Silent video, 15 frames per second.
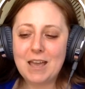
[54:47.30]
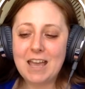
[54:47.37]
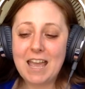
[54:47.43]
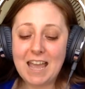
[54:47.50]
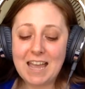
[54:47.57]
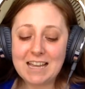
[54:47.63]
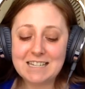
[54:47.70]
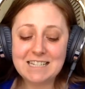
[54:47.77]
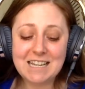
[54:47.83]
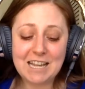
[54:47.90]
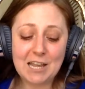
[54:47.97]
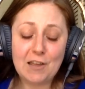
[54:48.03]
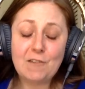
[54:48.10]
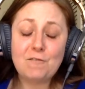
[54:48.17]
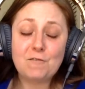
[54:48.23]
And
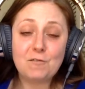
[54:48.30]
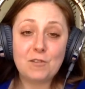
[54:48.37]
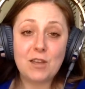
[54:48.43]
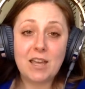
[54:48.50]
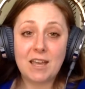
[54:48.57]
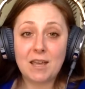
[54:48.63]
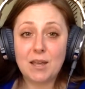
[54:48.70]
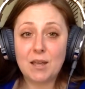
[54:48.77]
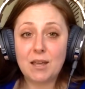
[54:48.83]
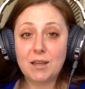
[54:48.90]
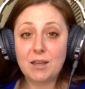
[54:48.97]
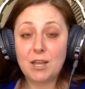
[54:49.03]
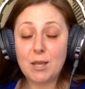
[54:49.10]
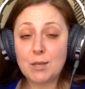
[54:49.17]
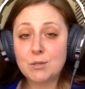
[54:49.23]
if it
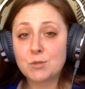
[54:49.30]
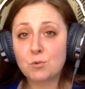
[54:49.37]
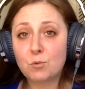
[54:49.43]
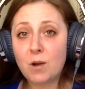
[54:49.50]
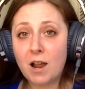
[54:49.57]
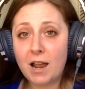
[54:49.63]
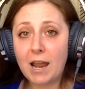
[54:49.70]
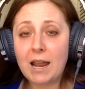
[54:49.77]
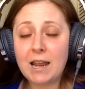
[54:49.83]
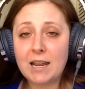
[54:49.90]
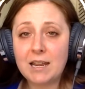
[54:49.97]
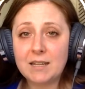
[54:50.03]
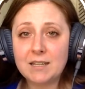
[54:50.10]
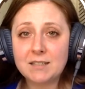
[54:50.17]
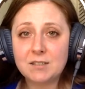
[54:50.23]
is right
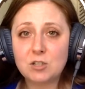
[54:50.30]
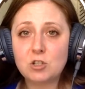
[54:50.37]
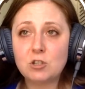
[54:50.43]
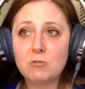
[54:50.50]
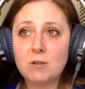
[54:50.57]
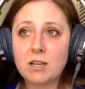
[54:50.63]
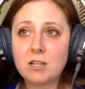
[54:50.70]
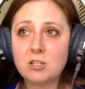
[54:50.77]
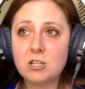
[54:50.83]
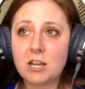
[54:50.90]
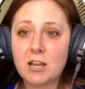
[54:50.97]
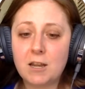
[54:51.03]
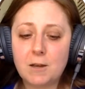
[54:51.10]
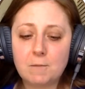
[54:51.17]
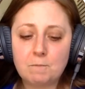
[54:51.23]
in the
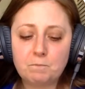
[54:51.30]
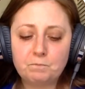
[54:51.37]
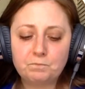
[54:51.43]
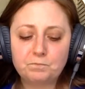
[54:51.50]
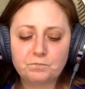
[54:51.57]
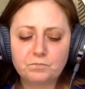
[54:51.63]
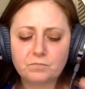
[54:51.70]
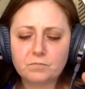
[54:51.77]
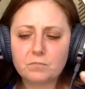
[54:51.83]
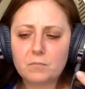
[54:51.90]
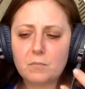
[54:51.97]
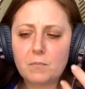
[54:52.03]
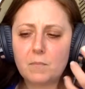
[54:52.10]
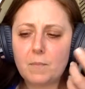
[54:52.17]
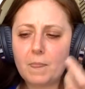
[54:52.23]
situation,
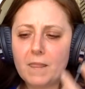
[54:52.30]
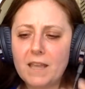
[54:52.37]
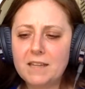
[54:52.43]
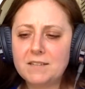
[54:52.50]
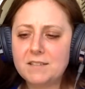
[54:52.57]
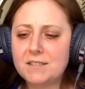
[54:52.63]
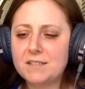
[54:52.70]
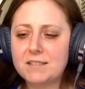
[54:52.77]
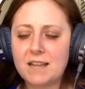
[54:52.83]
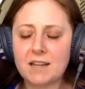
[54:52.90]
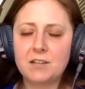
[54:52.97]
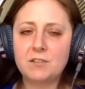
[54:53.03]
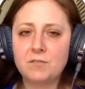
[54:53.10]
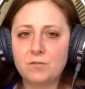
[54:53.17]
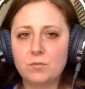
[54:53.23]

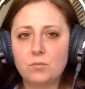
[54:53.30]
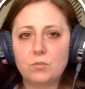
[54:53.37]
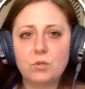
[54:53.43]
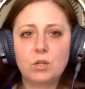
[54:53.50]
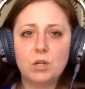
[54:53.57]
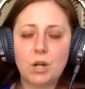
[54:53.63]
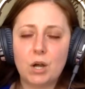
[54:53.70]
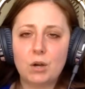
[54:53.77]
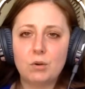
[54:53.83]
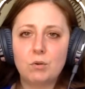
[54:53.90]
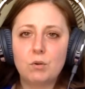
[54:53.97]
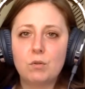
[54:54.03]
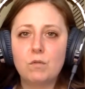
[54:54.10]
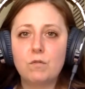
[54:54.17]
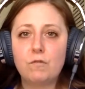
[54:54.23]
instead of,
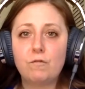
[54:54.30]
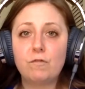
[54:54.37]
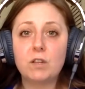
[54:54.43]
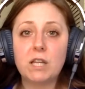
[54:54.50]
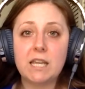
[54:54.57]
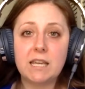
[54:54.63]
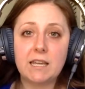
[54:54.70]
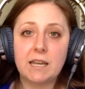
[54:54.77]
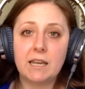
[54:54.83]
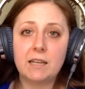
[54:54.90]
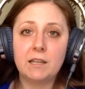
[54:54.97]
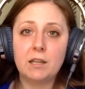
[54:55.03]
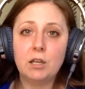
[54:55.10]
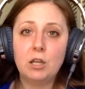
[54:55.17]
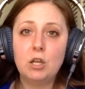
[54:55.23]

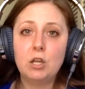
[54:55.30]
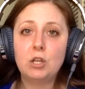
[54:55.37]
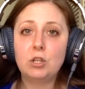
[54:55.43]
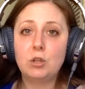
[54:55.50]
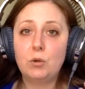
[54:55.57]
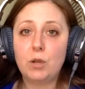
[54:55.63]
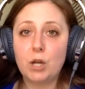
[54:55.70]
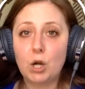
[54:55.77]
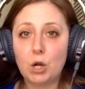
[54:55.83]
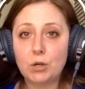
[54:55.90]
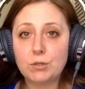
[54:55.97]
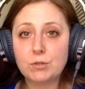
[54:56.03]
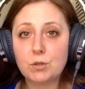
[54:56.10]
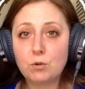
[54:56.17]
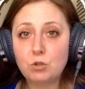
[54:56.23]
fleeing, you can
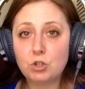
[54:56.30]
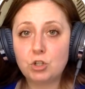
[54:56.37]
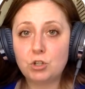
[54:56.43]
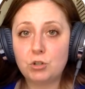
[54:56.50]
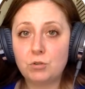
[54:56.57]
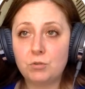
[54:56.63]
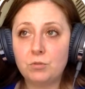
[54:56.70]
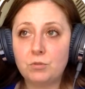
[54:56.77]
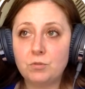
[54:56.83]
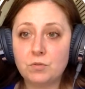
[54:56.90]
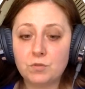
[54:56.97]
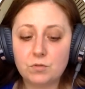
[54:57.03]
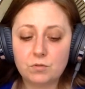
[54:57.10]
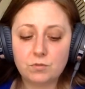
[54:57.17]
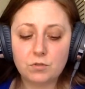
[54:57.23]
also
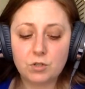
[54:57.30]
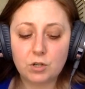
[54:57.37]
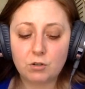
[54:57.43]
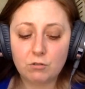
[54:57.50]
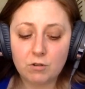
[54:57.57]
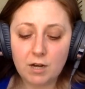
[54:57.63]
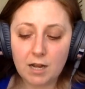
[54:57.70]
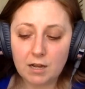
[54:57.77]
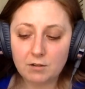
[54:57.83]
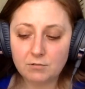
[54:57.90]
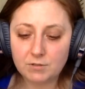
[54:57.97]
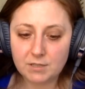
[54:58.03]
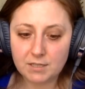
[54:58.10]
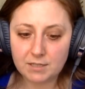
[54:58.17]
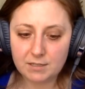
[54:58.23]
choose to
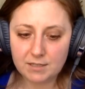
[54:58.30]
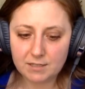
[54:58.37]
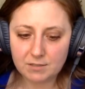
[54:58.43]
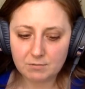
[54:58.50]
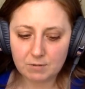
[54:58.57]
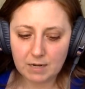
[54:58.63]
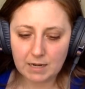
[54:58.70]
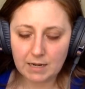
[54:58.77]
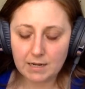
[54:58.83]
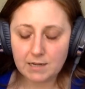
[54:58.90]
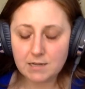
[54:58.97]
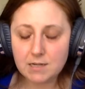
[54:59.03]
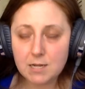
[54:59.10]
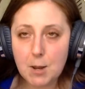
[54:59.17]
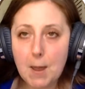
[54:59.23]
ground this way.